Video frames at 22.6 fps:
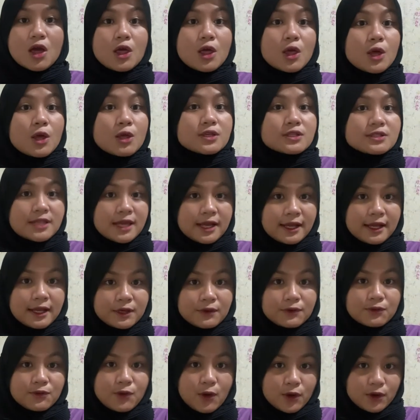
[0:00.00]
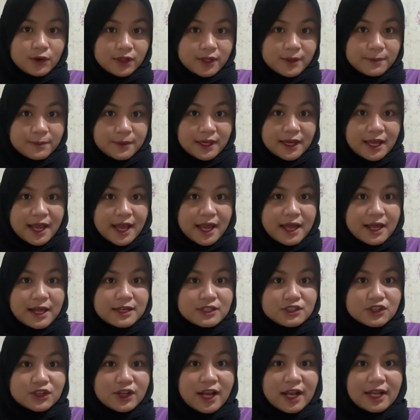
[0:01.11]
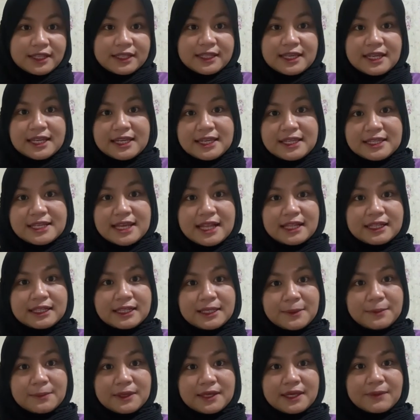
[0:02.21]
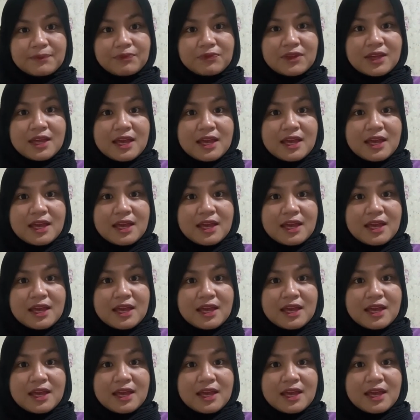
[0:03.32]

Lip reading: Second, for clipping, also called initial clipping.